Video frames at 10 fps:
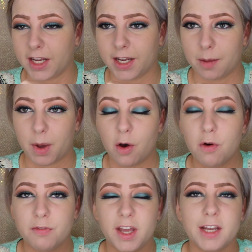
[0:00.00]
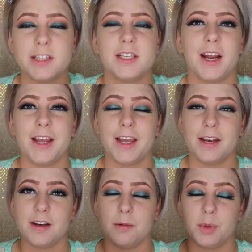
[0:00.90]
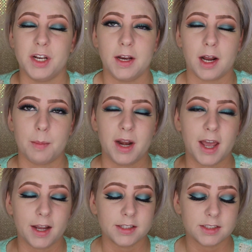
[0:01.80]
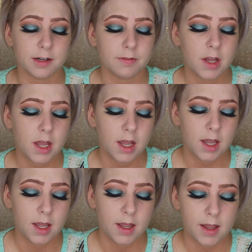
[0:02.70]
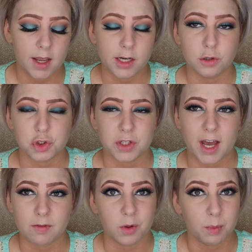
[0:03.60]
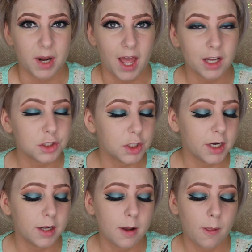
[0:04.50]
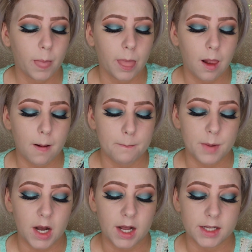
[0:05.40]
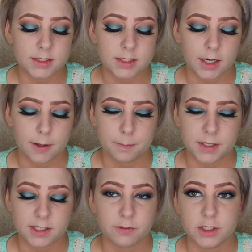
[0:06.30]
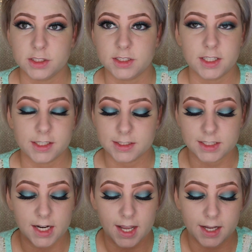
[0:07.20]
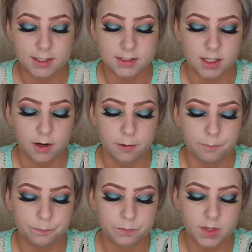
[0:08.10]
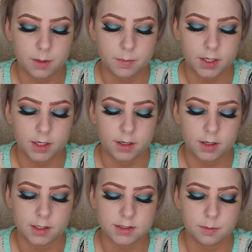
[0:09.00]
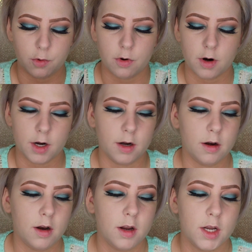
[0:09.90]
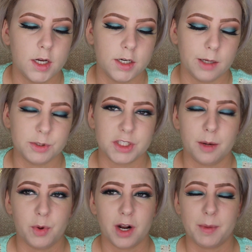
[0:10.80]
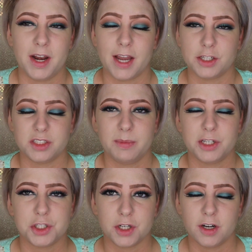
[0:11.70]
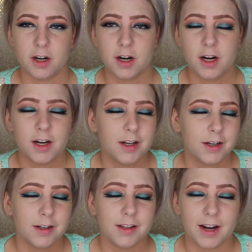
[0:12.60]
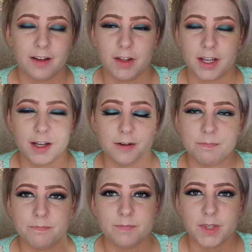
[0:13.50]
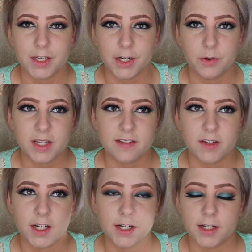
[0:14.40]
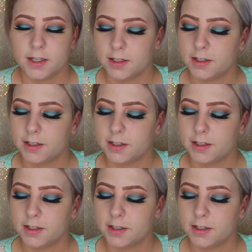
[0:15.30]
I can get my whole face and I can get blended down on my neck and stuff and usually have a little bit extra. But I definitely didn't today, so got some more and I'm just going to put it on my neck just to make sure that I have like a, you know, even